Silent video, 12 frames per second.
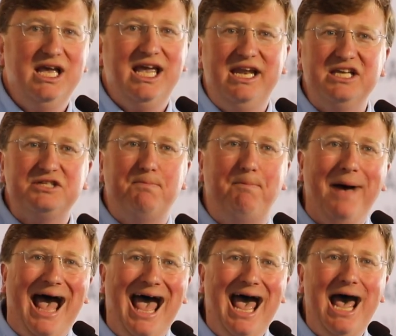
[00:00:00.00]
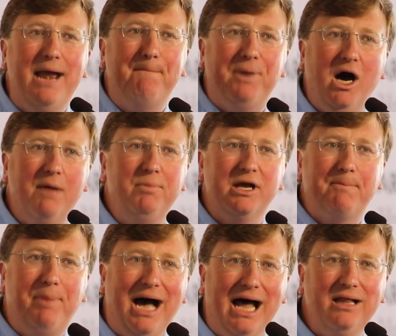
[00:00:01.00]
It is bad
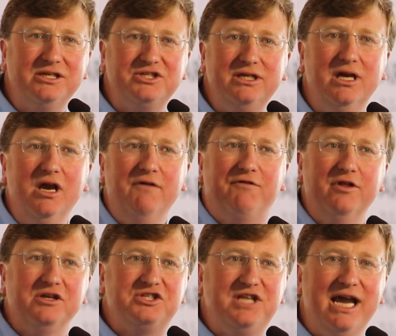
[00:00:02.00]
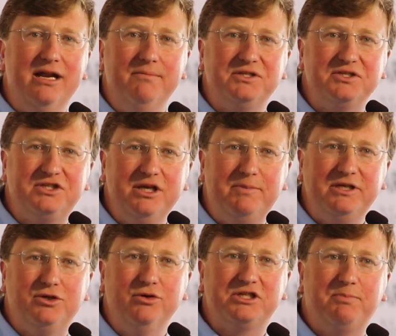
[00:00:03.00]
public policy for the state of Mississippi
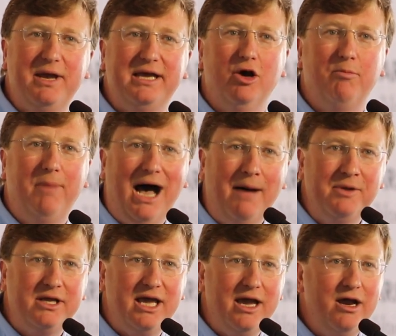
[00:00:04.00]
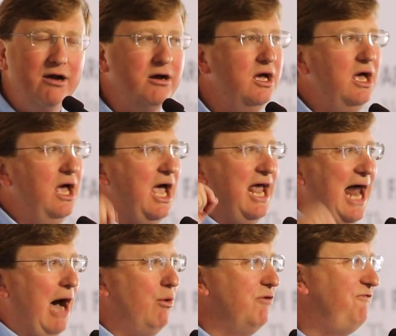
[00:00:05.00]
to expand Obamacare, and
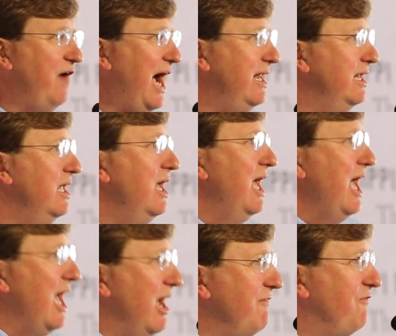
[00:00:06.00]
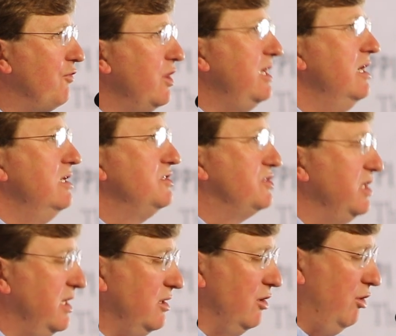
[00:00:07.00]
I will fight it every
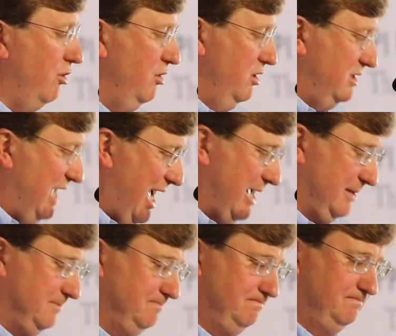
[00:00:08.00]
single day.